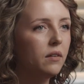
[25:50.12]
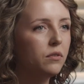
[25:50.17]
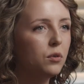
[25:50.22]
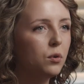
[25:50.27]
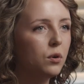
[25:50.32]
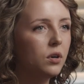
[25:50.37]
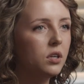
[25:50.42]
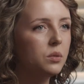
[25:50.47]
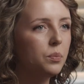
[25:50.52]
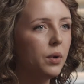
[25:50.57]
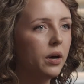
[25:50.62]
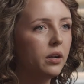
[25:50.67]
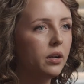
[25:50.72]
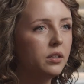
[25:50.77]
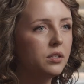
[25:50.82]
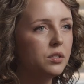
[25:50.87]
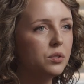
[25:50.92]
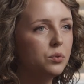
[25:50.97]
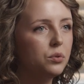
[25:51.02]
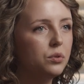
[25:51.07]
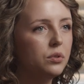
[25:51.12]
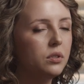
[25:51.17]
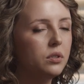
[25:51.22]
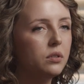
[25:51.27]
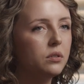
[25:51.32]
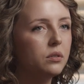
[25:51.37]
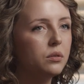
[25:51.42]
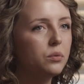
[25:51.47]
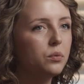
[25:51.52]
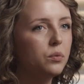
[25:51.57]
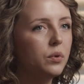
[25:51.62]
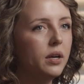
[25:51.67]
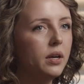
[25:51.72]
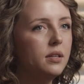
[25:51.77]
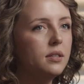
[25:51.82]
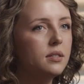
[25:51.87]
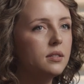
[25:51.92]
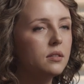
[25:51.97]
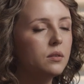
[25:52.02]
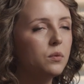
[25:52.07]
of correspondence school
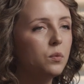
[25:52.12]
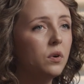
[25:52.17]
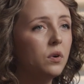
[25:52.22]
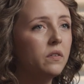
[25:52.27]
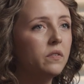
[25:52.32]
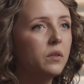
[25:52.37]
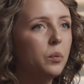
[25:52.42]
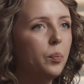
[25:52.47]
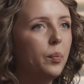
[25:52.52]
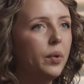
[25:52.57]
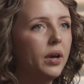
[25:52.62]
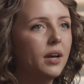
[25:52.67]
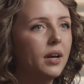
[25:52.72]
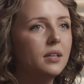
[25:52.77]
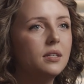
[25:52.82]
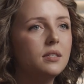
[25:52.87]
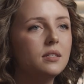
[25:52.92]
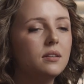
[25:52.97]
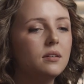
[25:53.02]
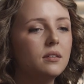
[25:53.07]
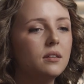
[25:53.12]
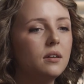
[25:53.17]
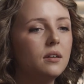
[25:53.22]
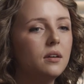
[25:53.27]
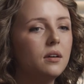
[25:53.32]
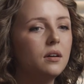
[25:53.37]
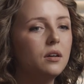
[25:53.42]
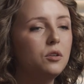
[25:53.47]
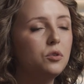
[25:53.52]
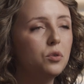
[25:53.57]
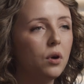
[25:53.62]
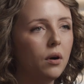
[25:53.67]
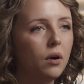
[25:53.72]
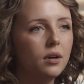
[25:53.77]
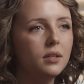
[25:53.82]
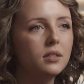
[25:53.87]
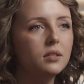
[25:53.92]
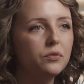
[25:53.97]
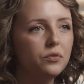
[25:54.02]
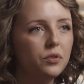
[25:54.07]
was one of the biggest
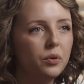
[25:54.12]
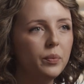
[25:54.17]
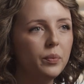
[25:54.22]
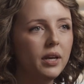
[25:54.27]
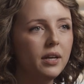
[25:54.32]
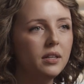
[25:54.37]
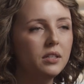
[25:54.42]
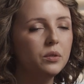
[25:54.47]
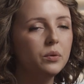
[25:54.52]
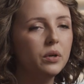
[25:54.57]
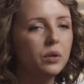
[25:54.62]
draws for me to